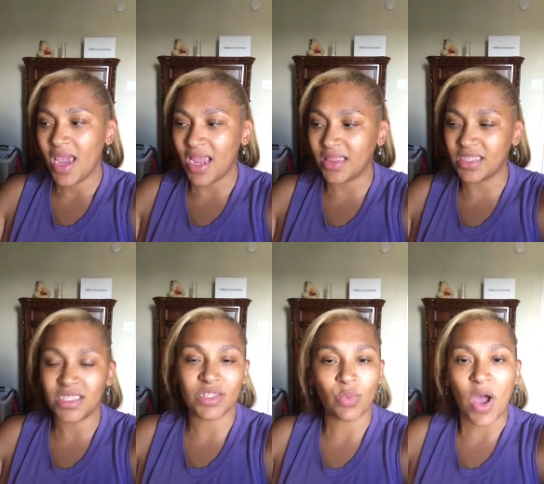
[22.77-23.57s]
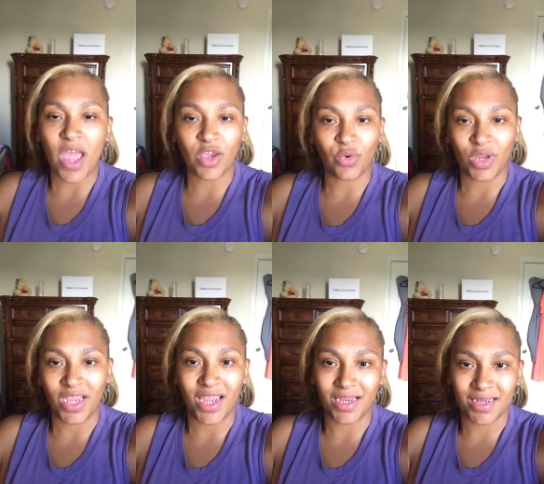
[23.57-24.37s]
And this is why I
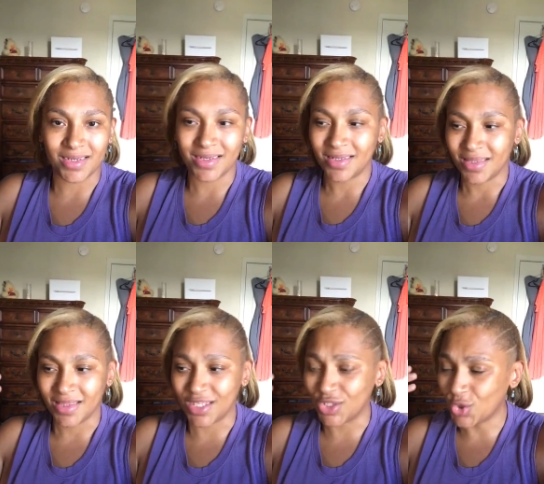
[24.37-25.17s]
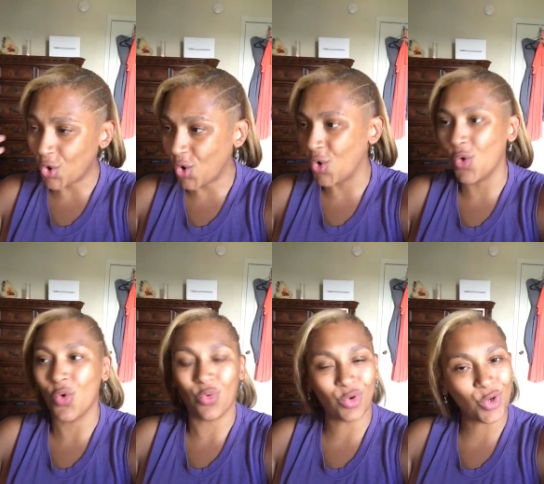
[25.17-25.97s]
created this
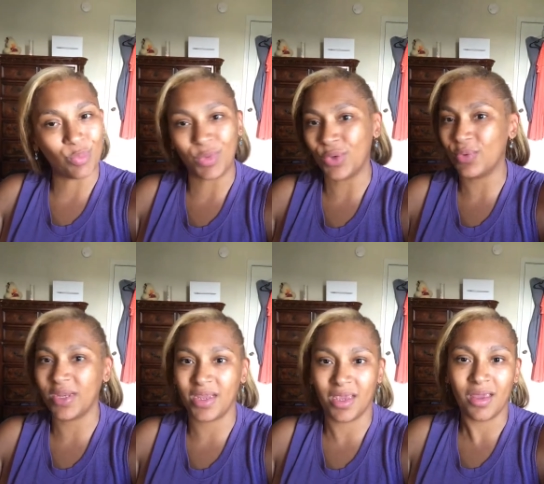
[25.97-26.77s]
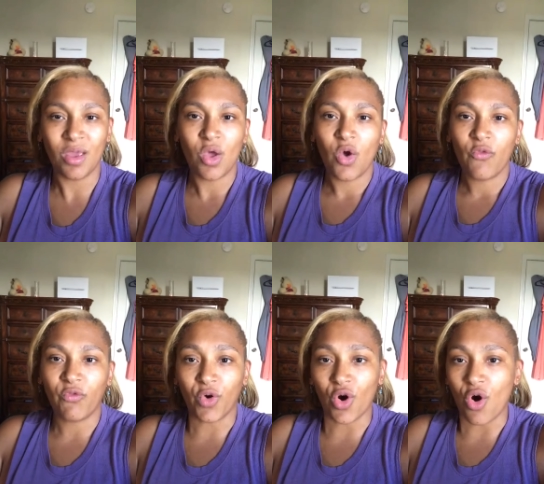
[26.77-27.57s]
whole community.
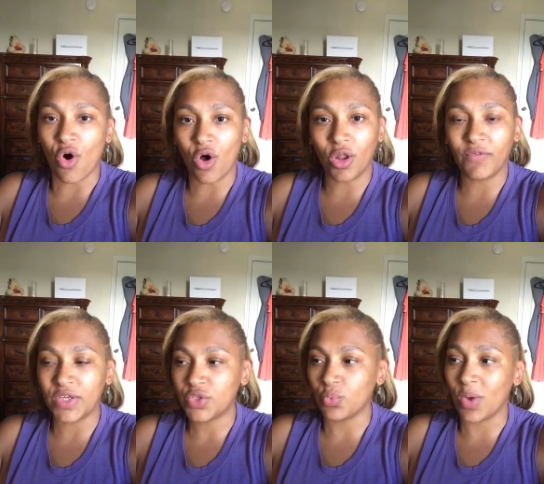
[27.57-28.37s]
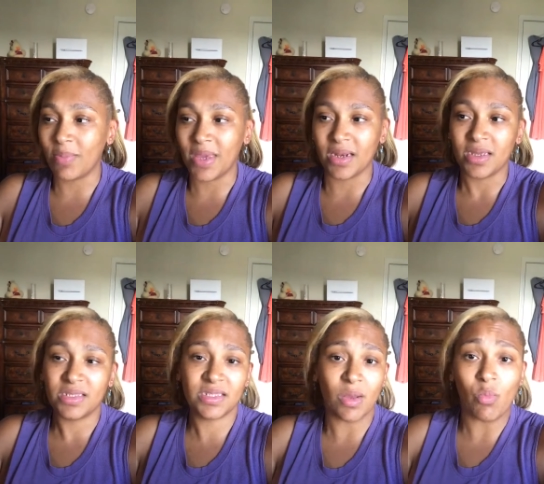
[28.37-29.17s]
For all of us women,
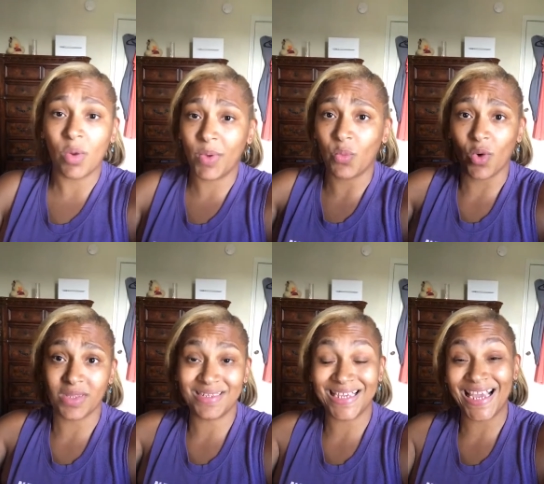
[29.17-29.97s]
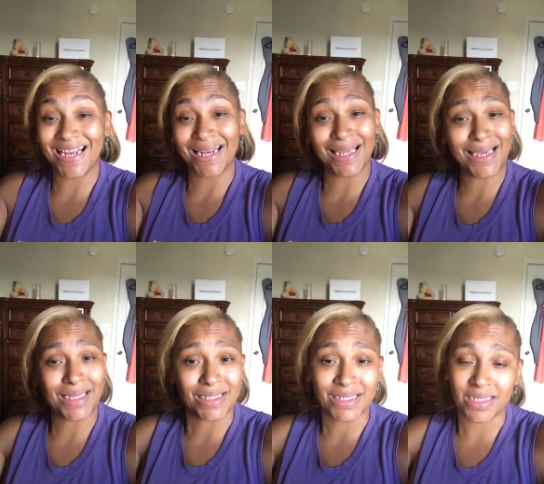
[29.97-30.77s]
some women want to get
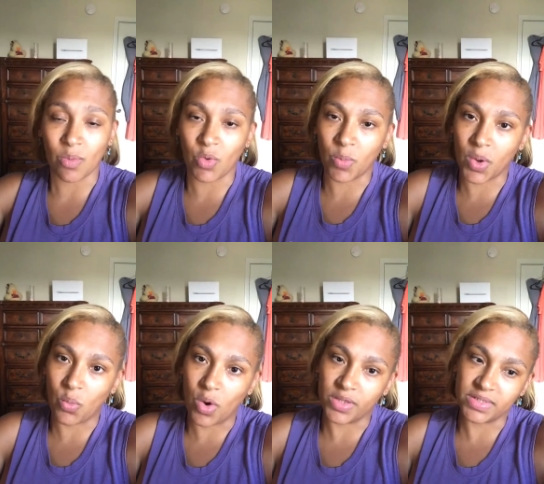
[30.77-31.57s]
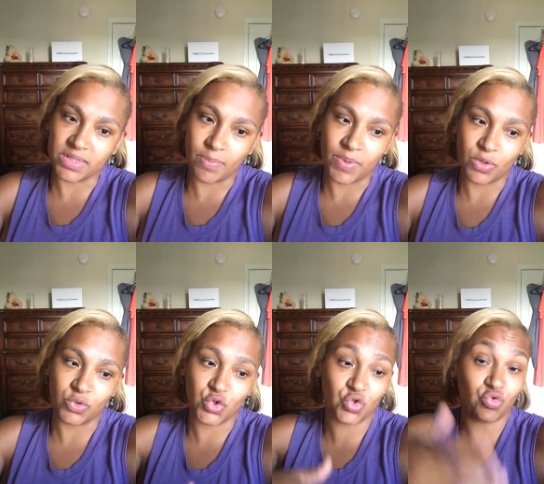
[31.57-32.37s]
lean, some women want to build
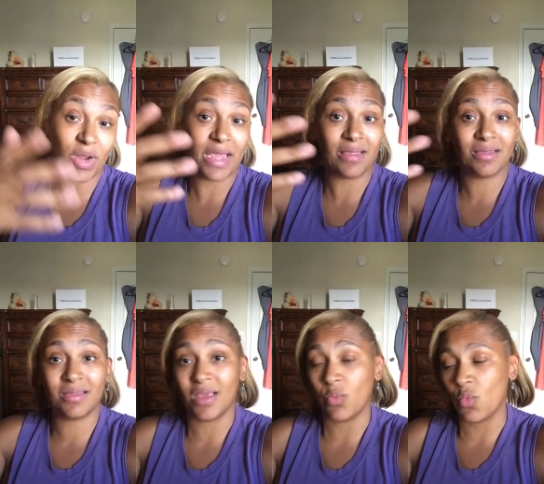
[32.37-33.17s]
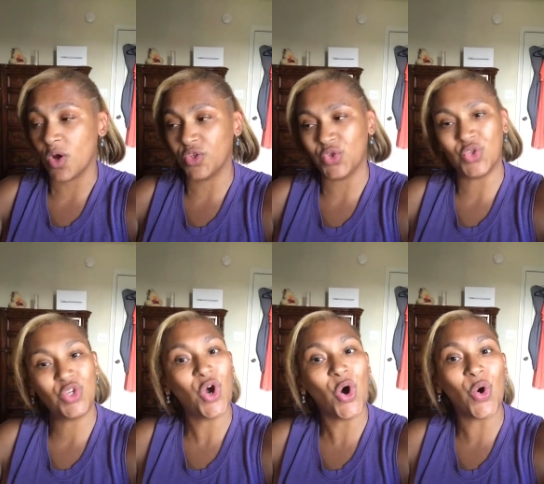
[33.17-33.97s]
strength and want to
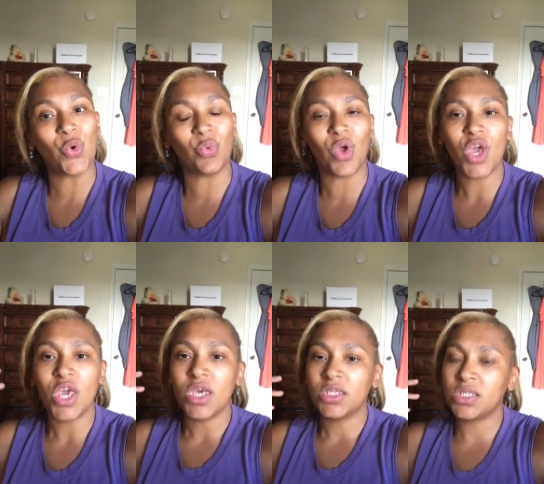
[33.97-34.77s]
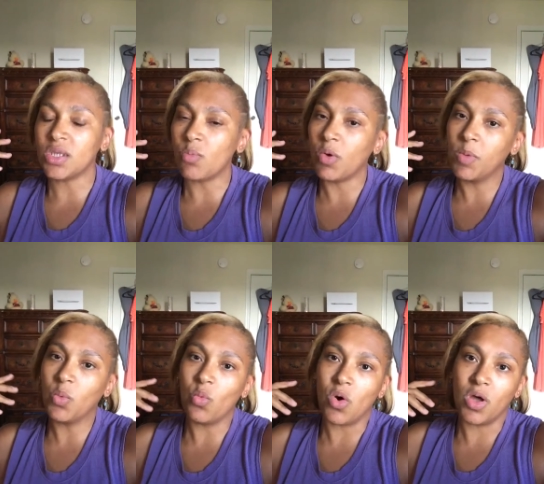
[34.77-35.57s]
tone, some
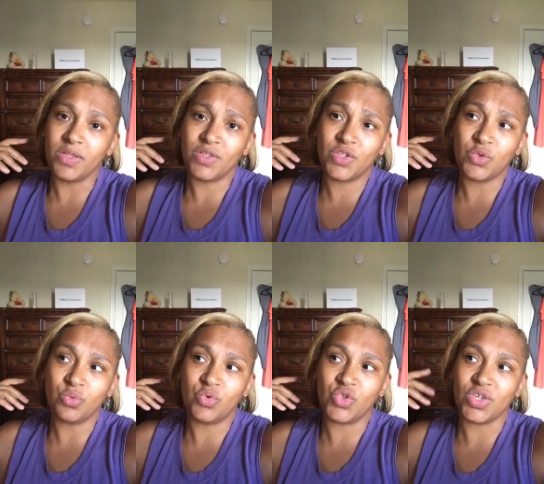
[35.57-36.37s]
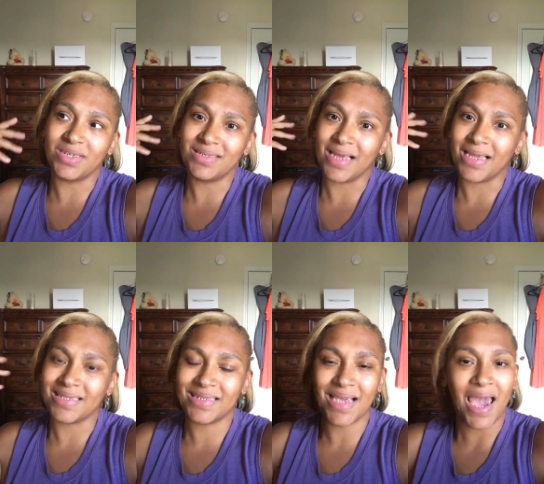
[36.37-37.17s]
women want to just
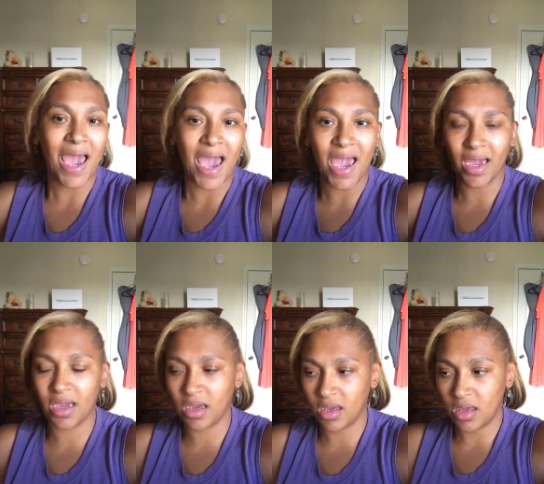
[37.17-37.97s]
attack